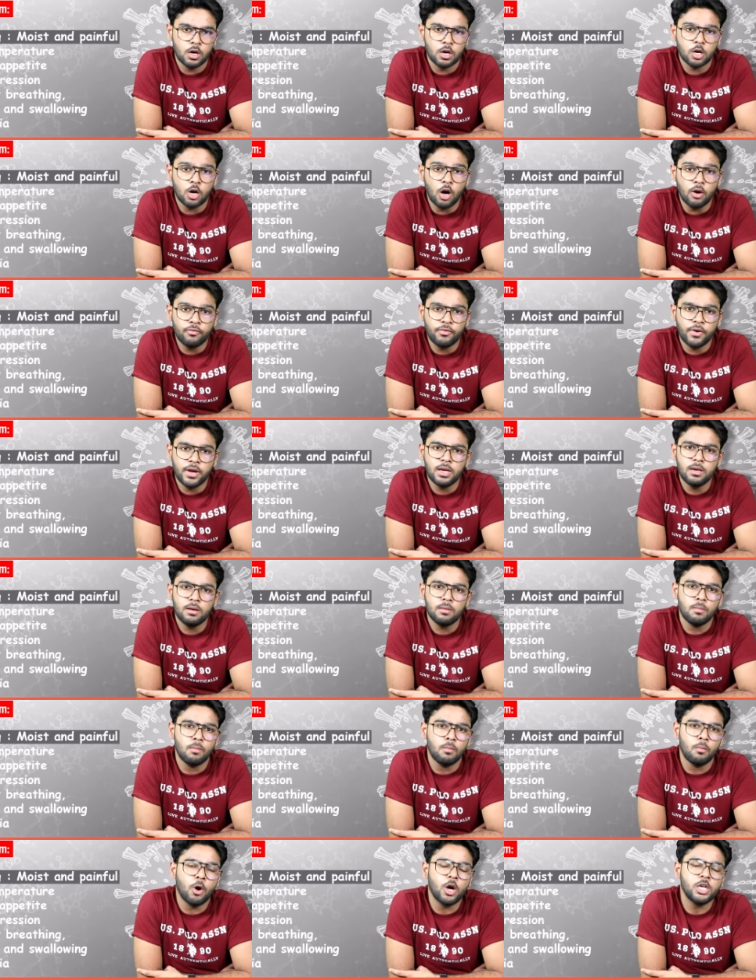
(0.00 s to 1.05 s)
Coughing,
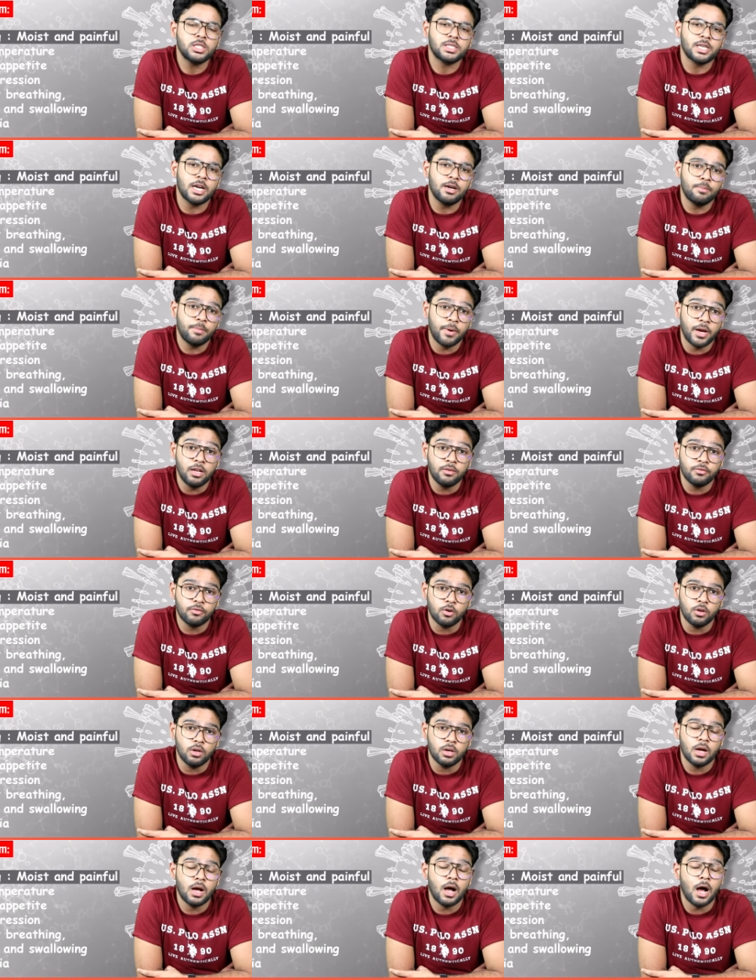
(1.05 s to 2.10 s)
moist and painful,
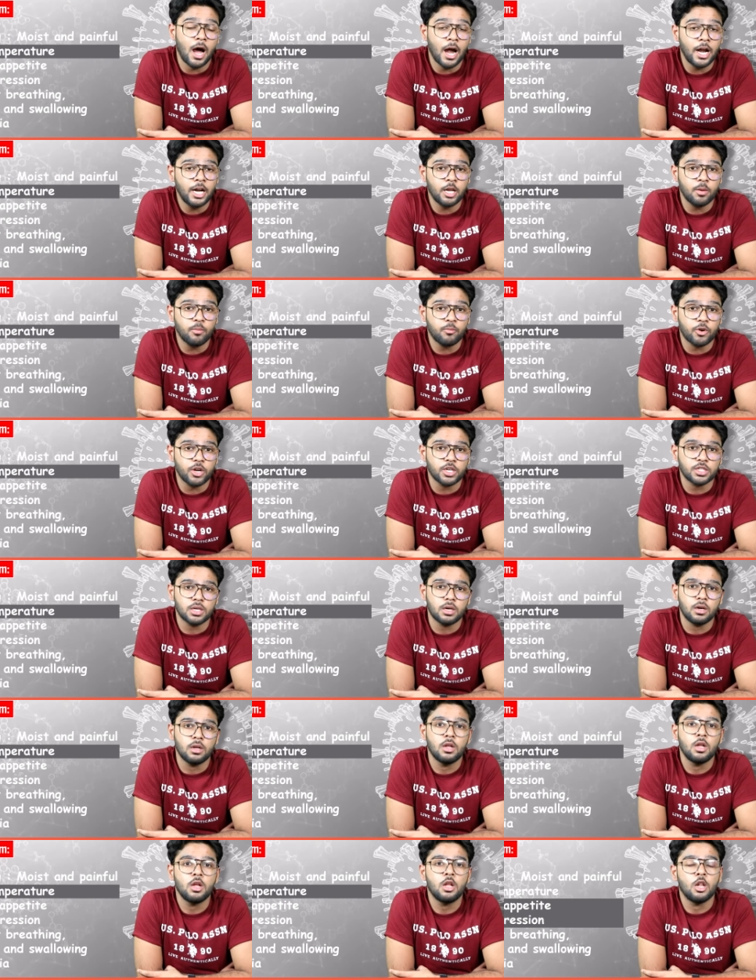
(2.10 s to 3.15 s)
high temperature,
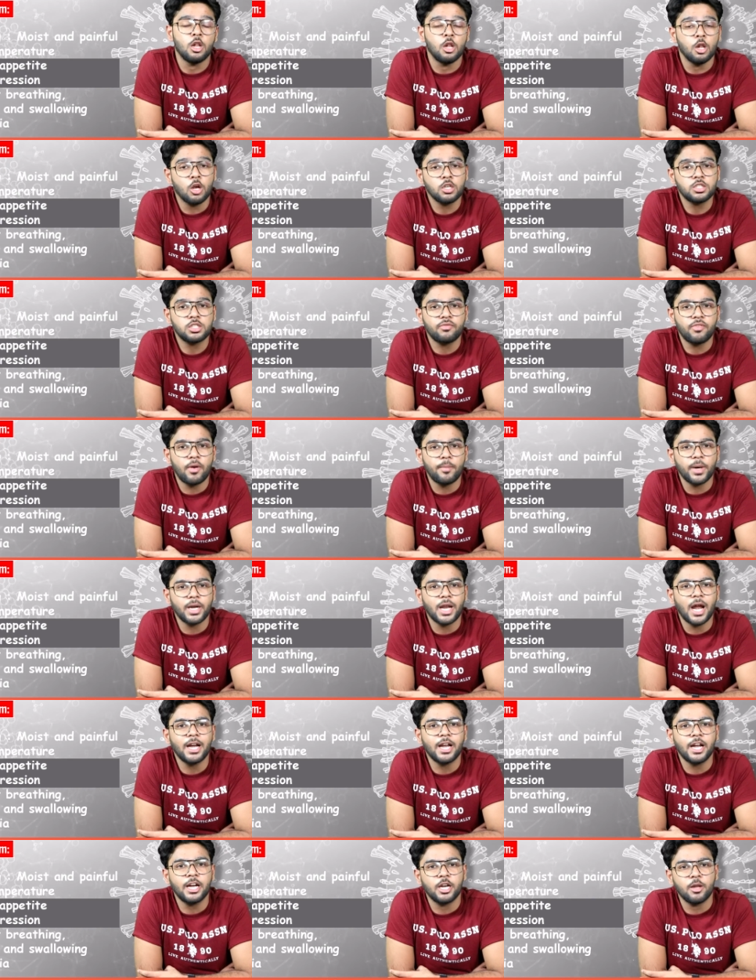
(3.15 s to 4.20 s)
loss of
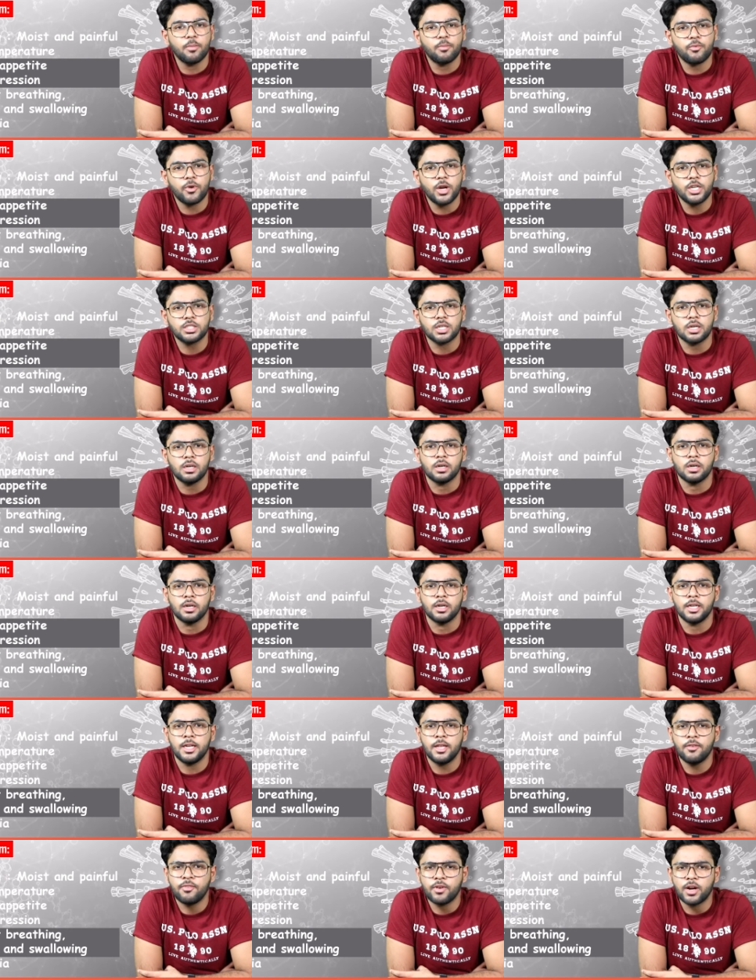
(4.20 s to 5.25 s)
appetite and depression,
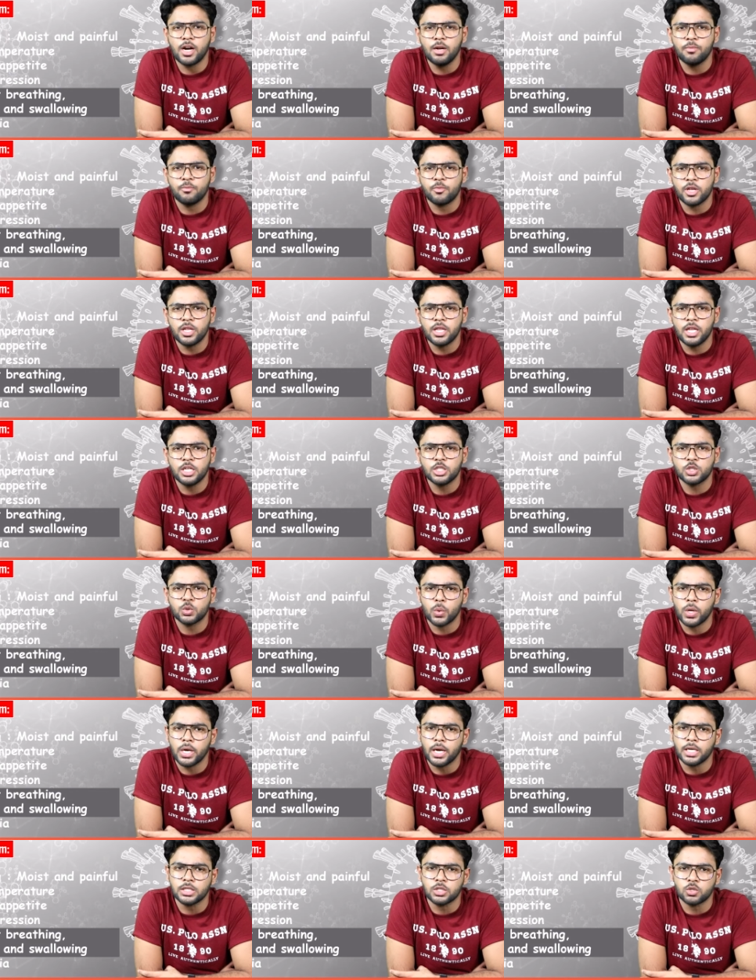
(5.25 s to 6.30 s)
difficult breathing,
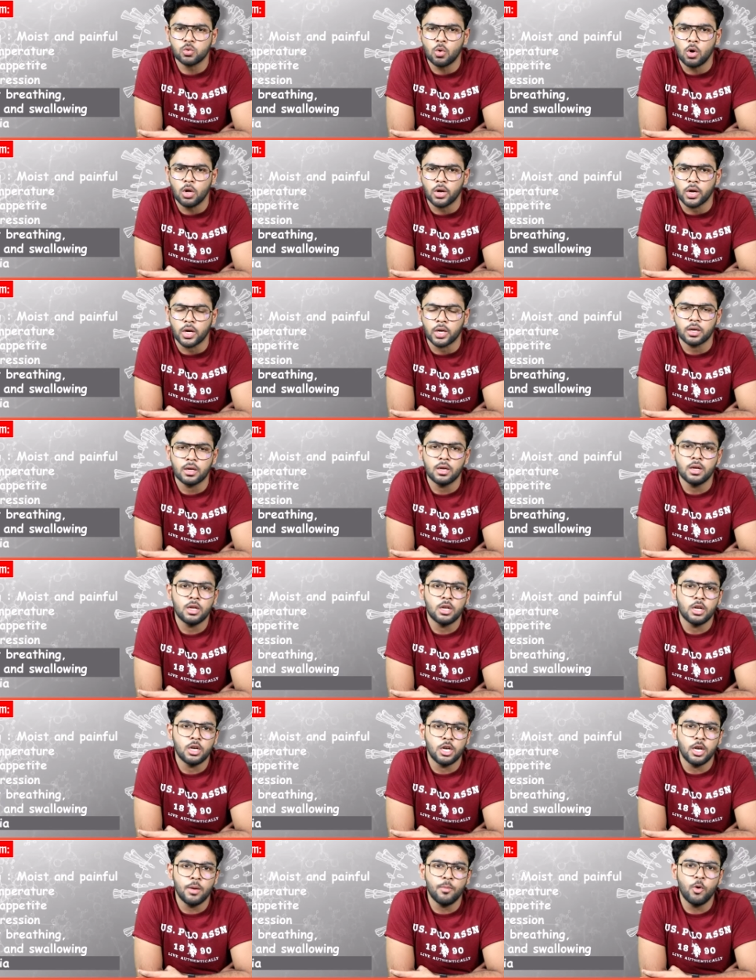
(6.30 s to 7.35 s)
chewing and swallowing,
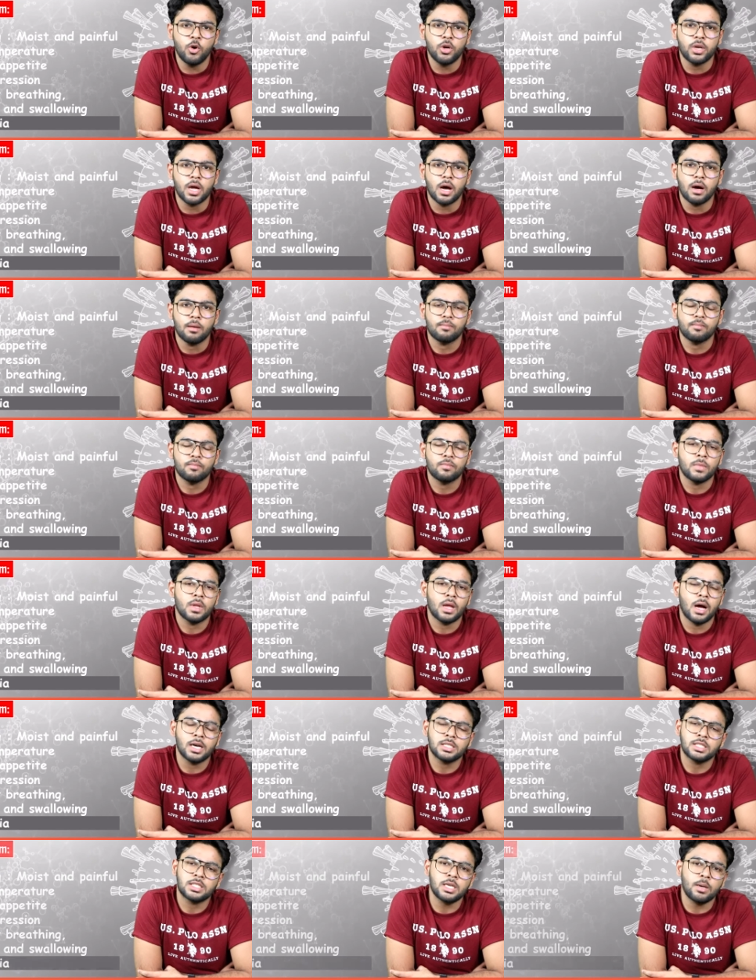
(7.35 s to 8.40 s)
pneumonia
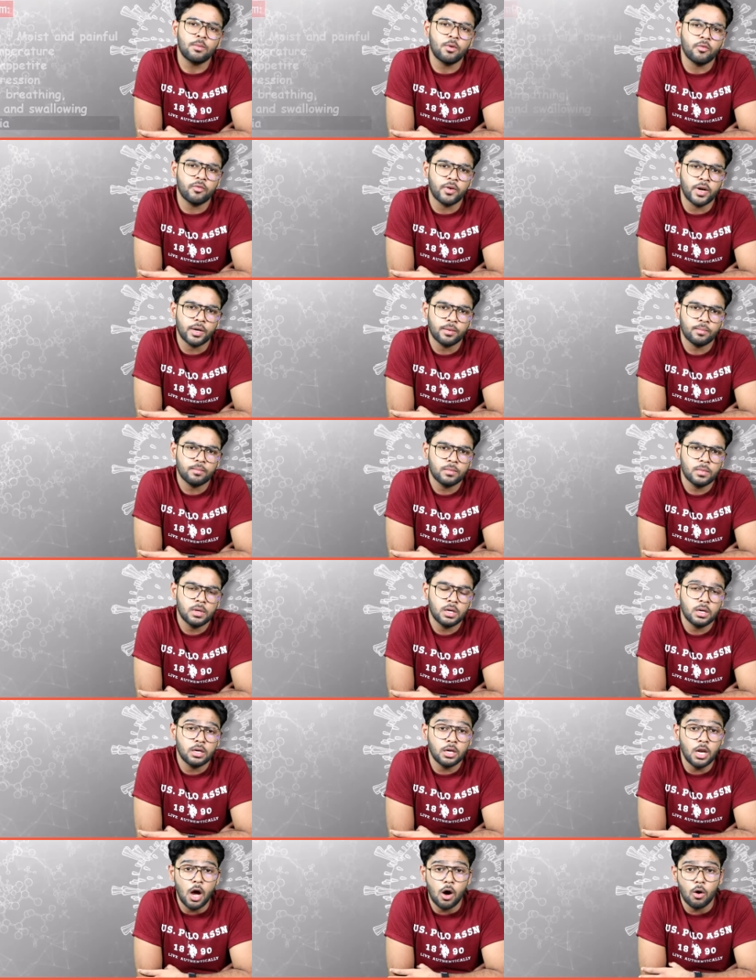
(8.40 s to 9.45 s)
are some of it.
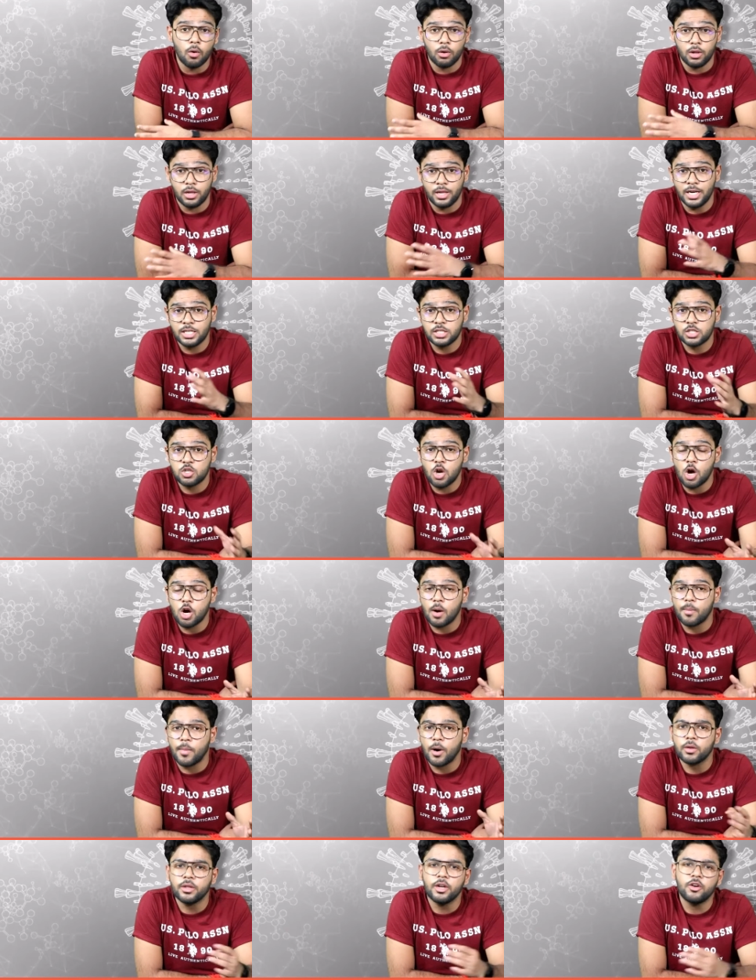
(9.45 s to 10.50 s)
Now, let's talk
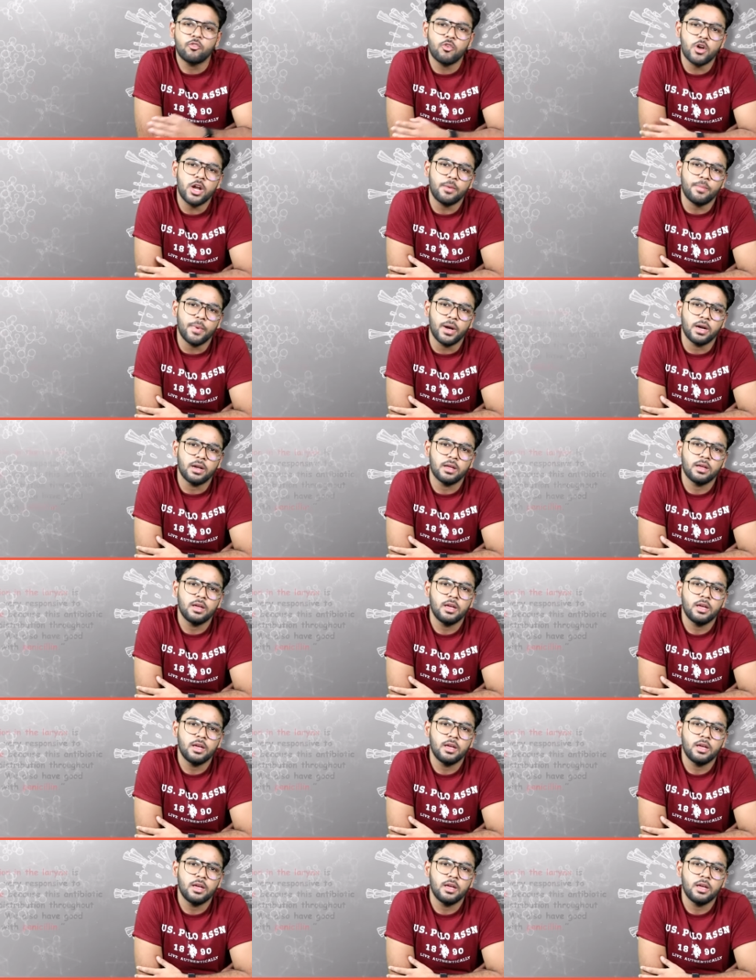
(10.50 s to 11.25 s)
about the treatment.